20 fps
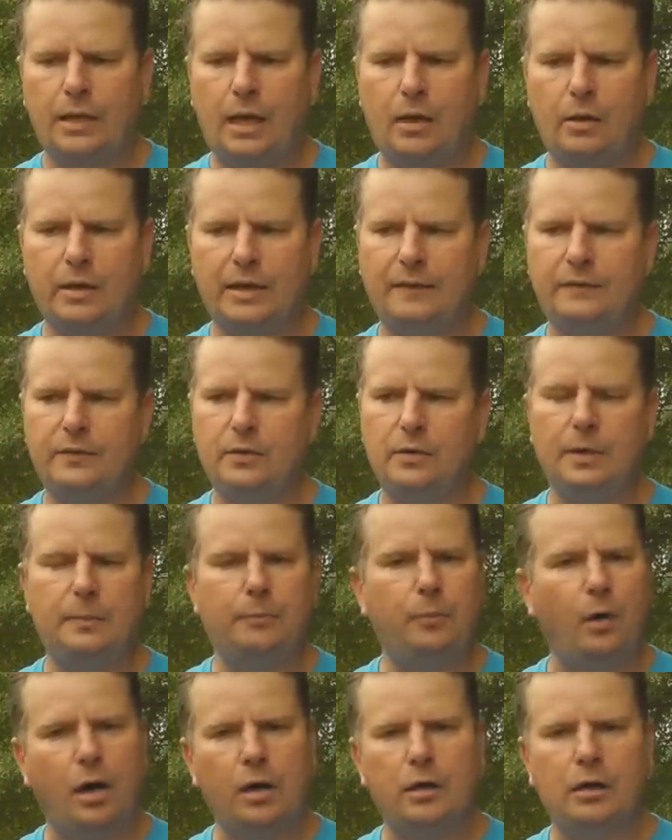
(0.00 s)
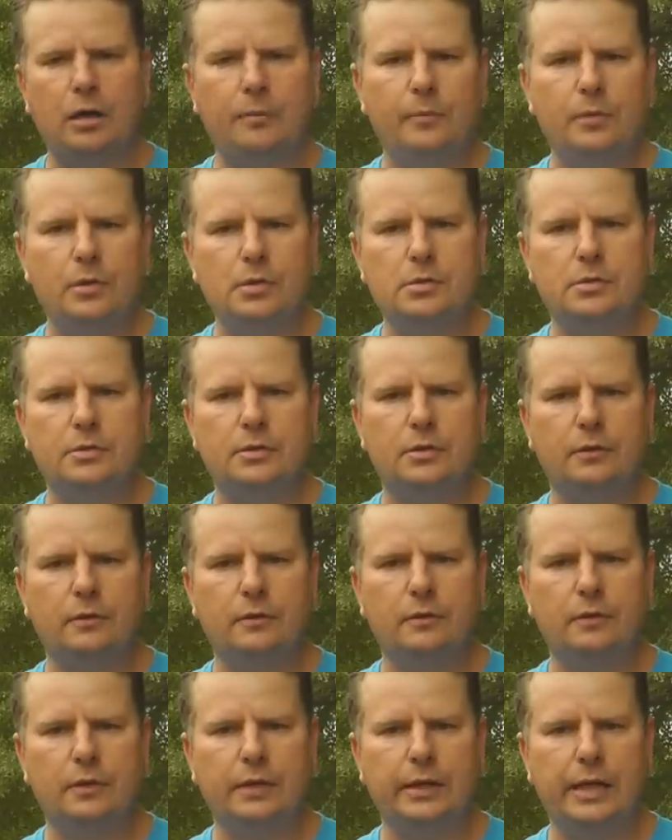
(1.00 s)
I'll give you the part numbers,
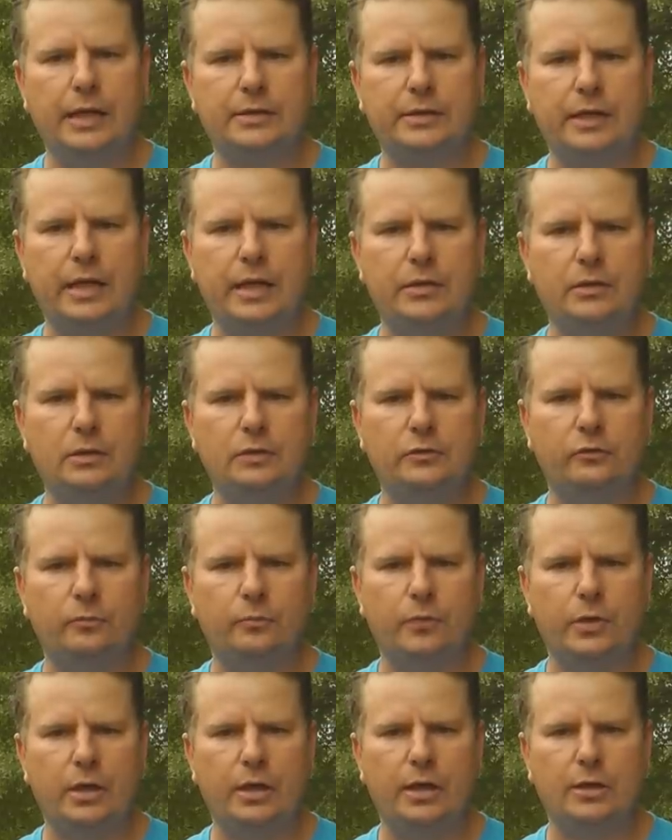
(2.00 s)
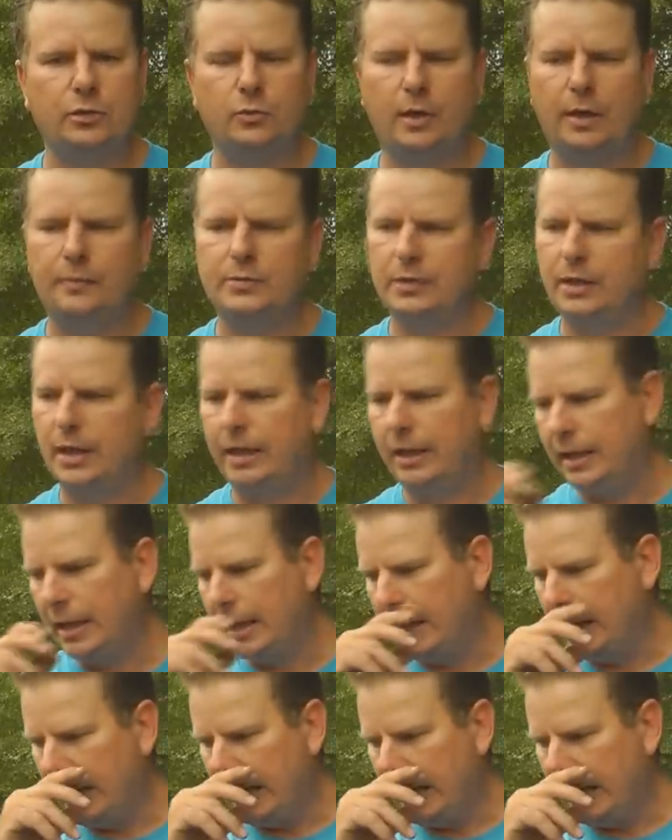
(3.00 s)
the S K Us from Brownells website.